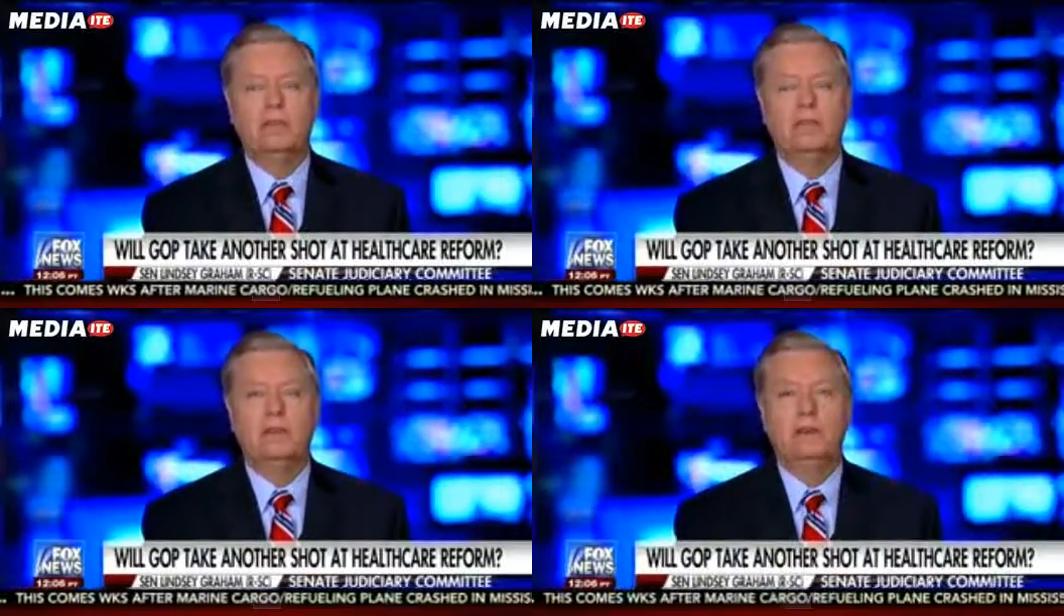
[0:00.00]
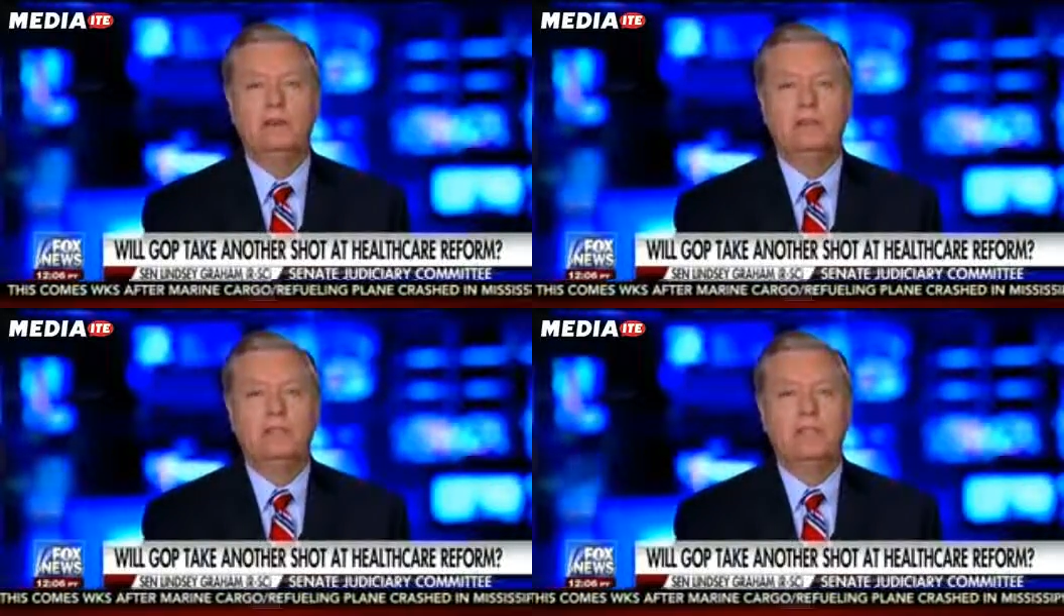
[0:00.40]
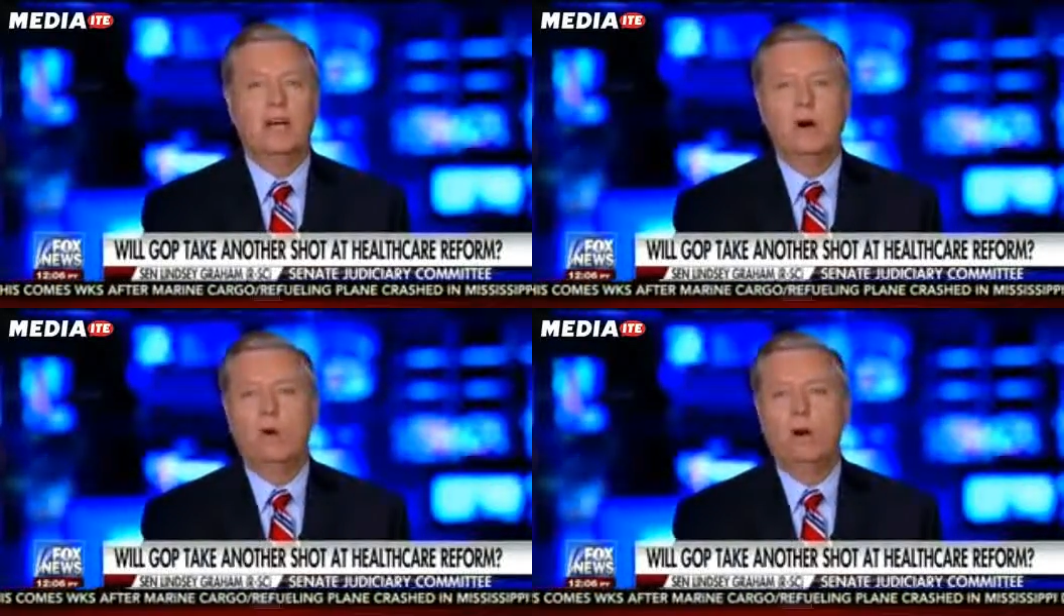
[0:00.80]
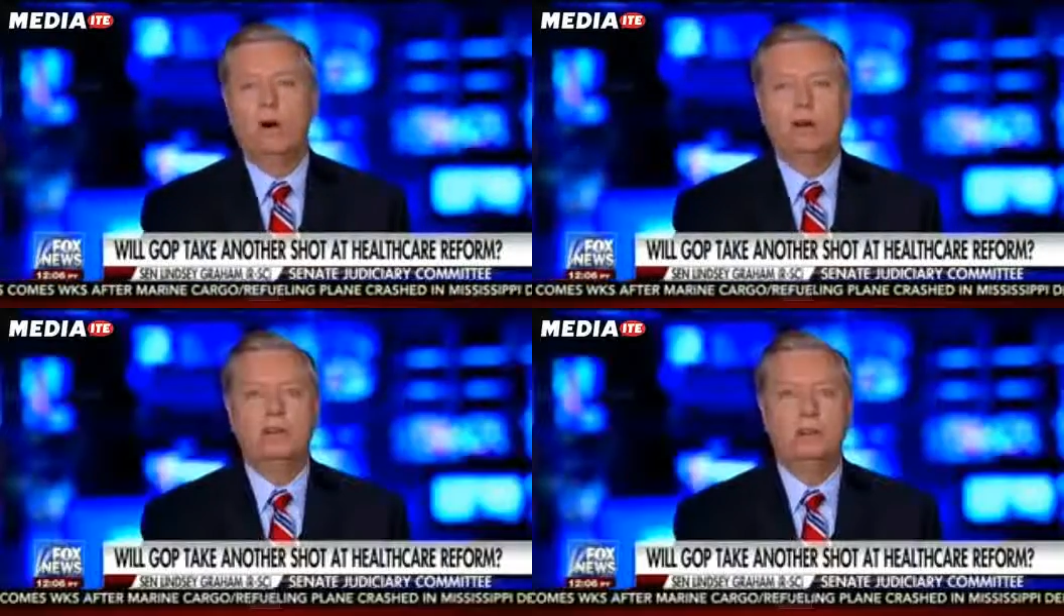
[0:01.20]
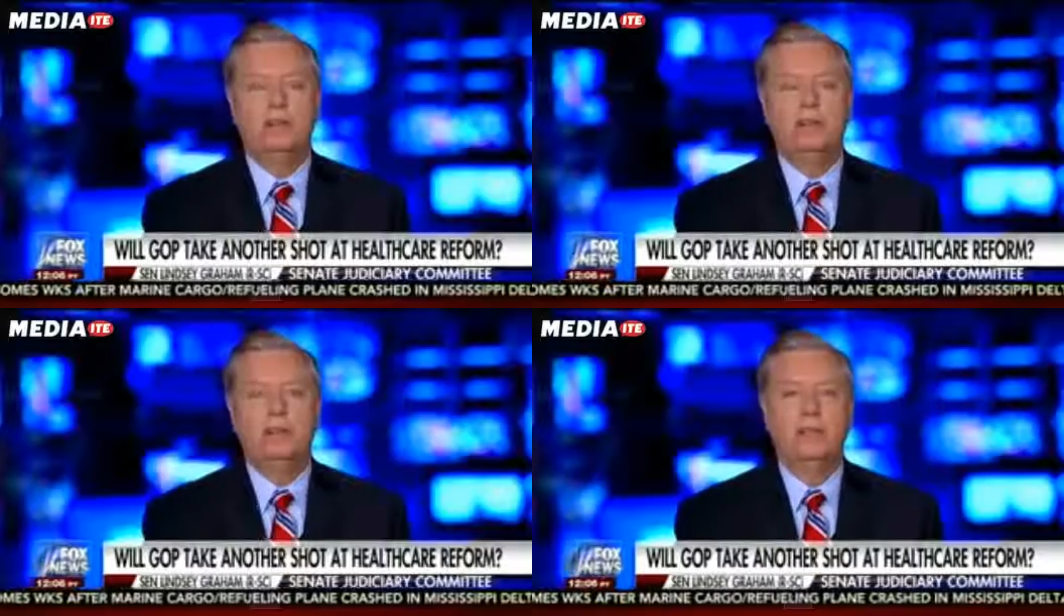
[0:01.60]
Governor Scott Walker has
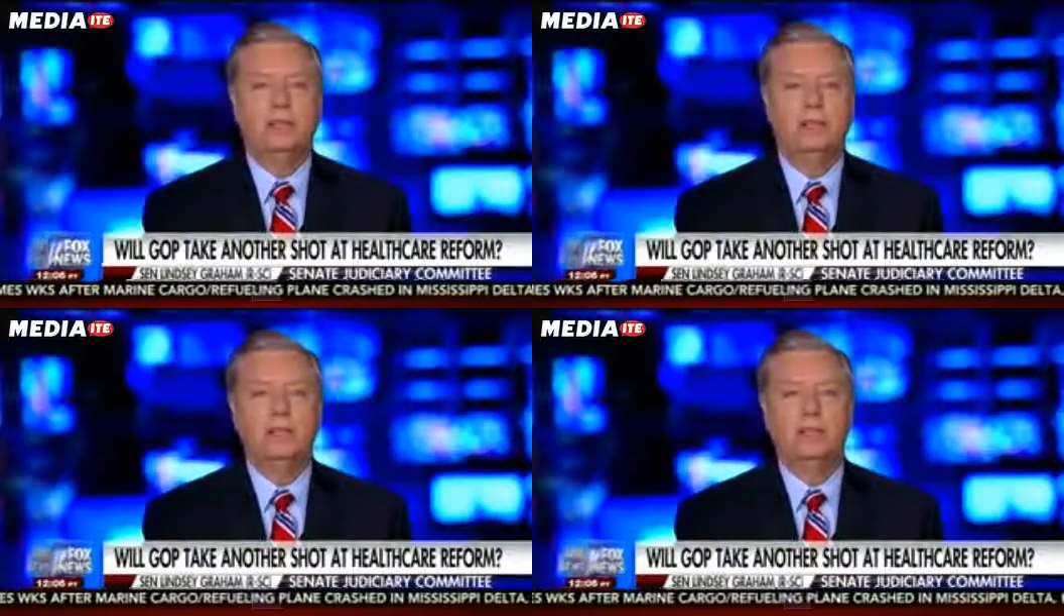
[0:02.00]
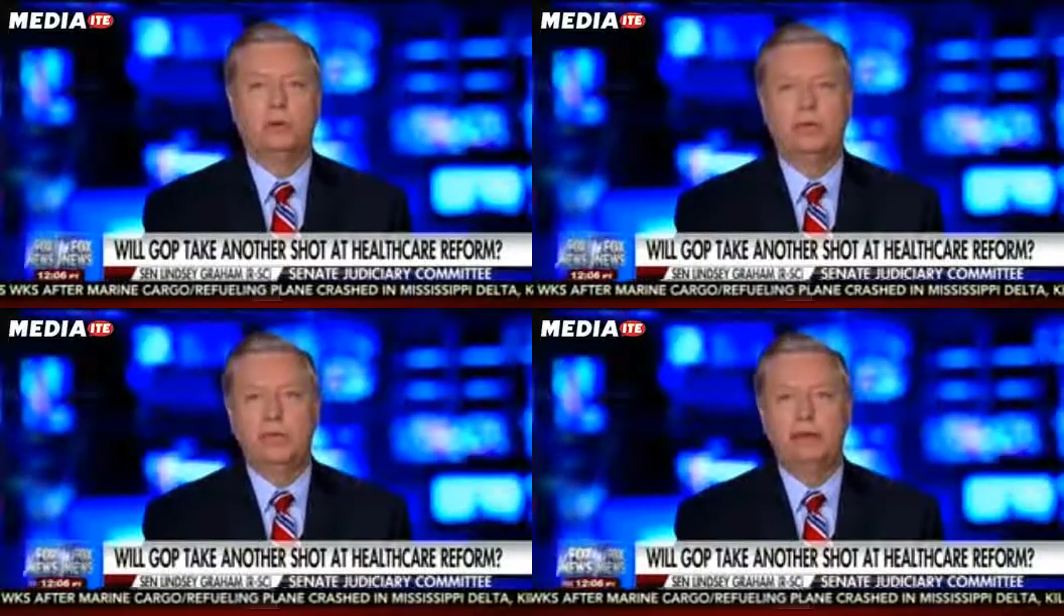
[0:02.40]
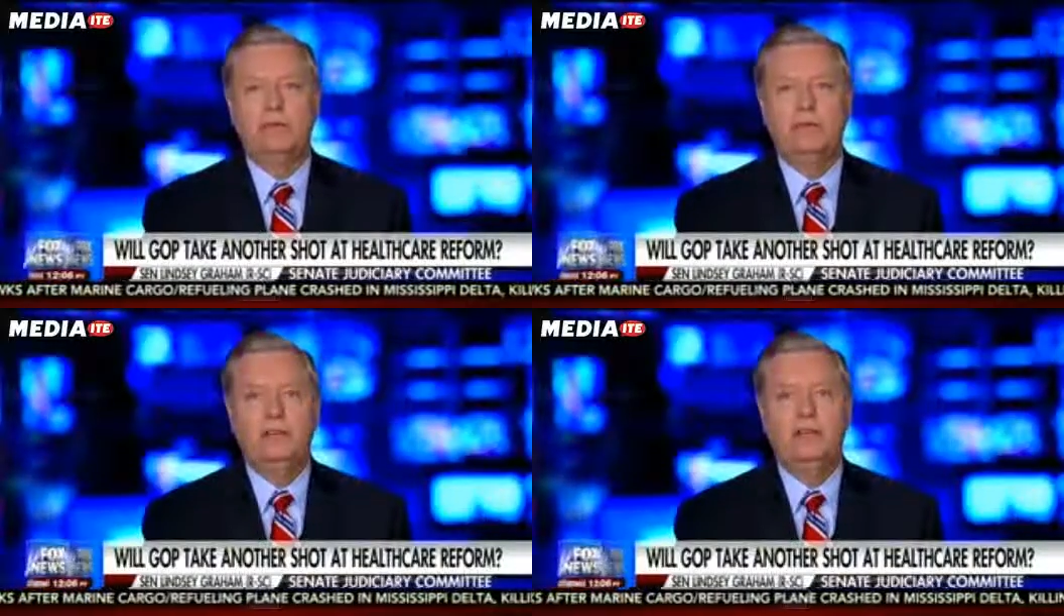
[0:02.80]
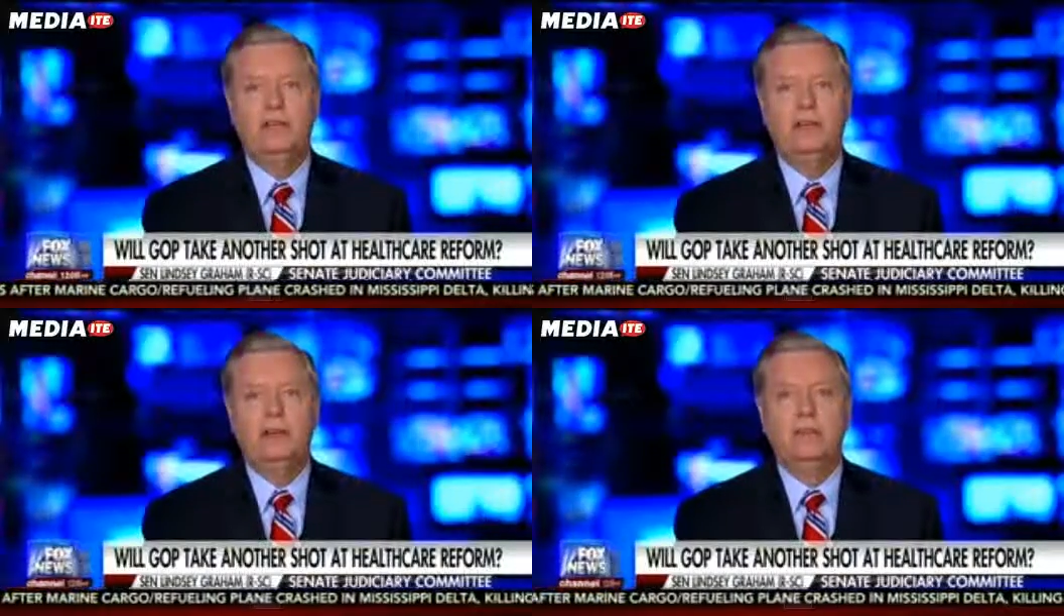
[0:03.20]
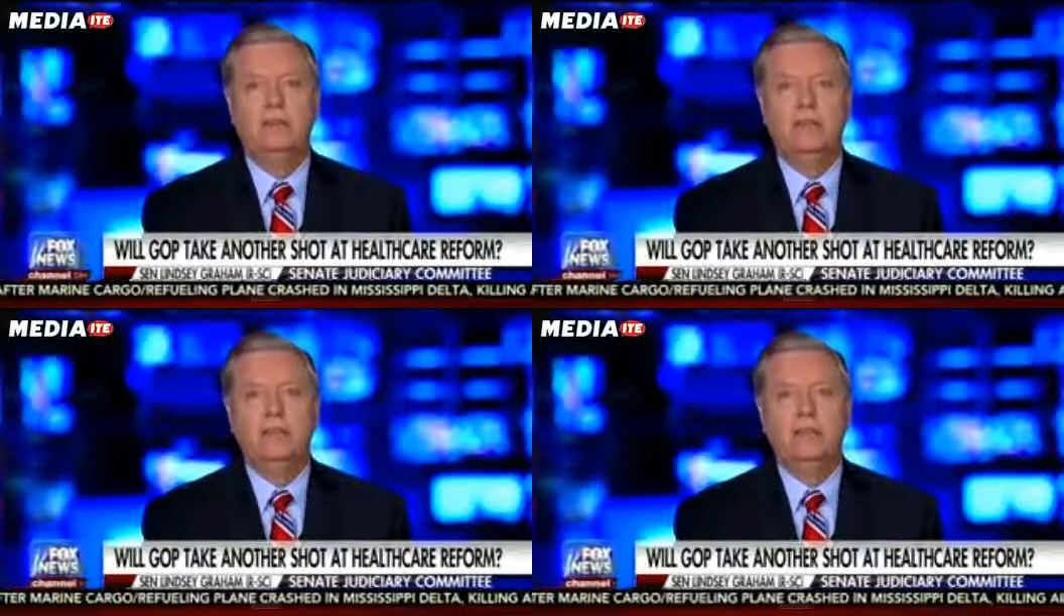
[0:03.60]
been the intellectual heft here of
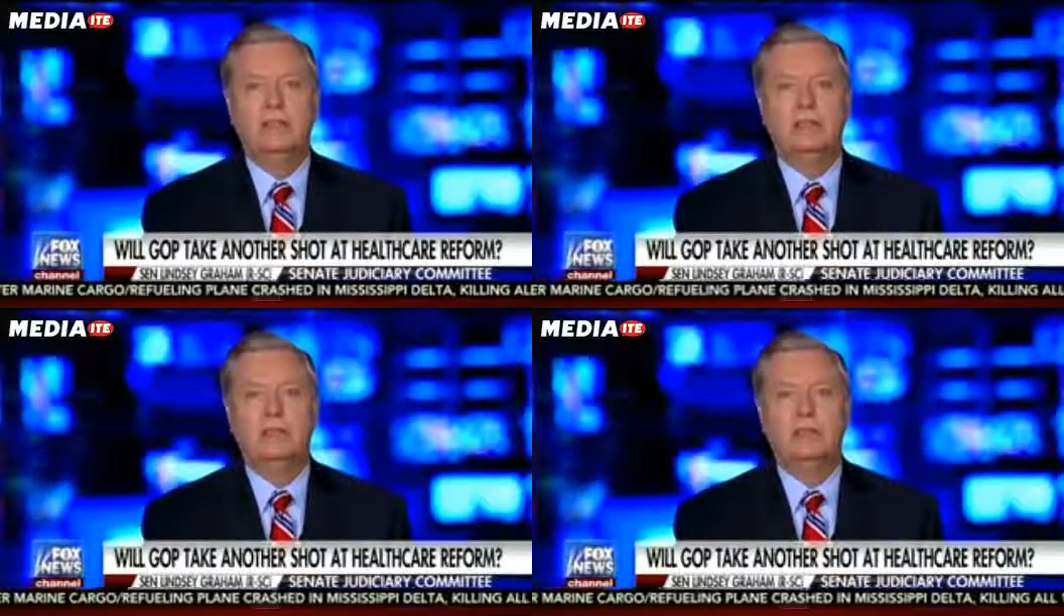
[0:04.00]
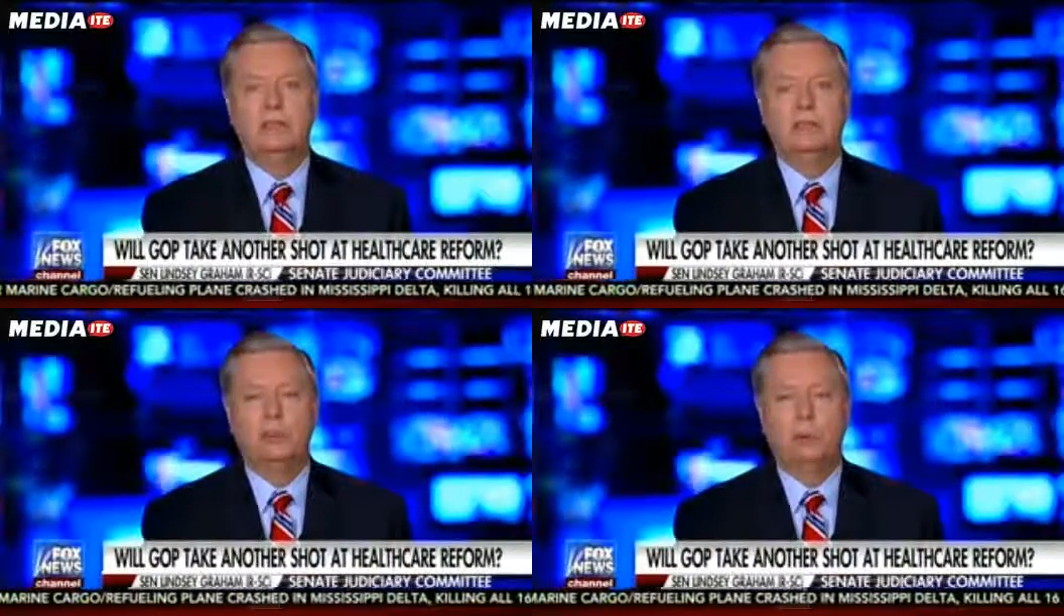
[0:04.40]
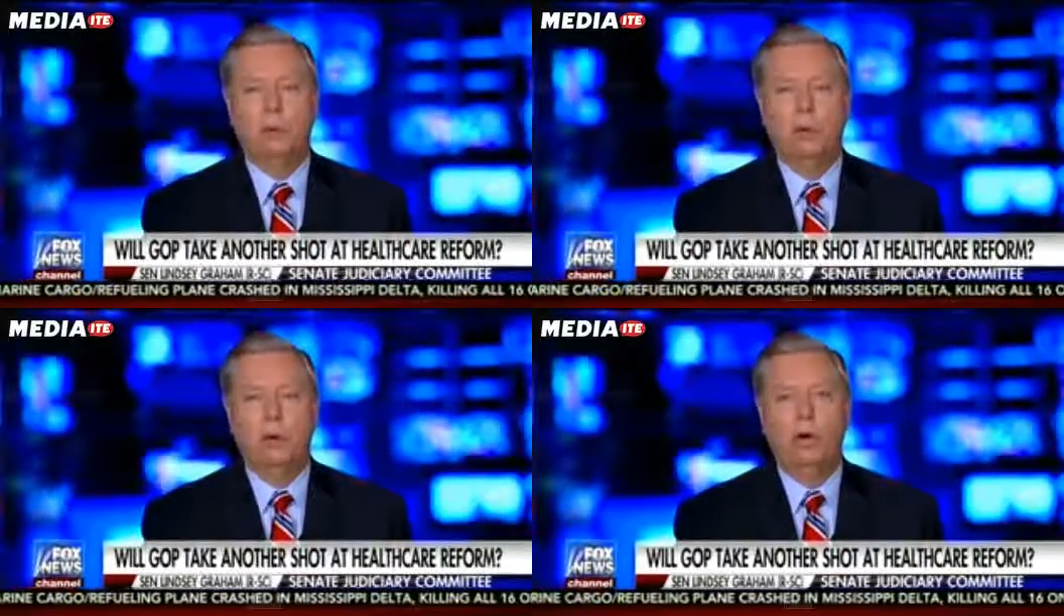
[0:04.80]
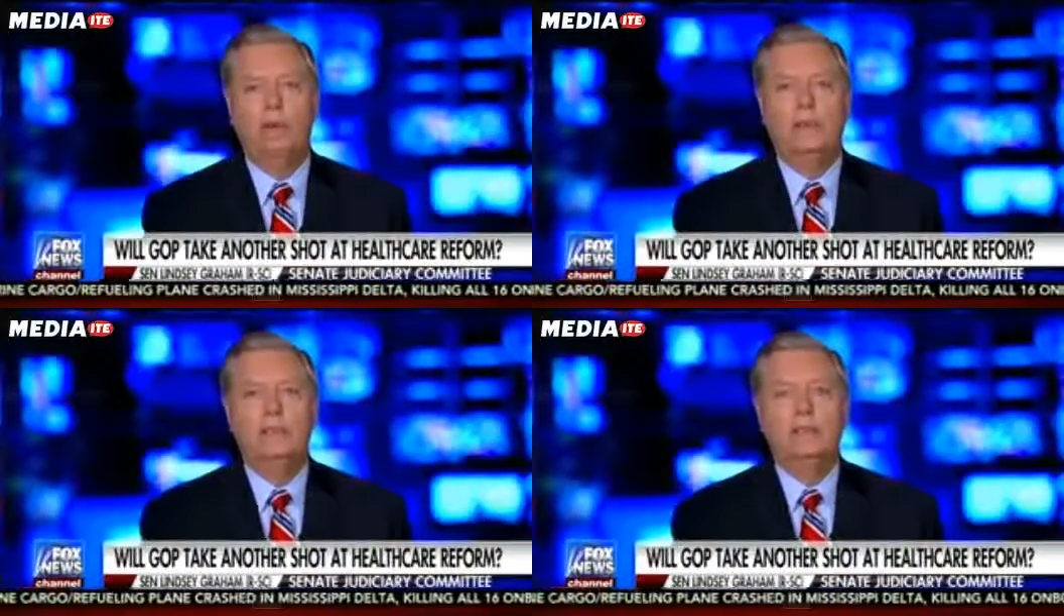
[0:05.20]
trying to get the governors on board.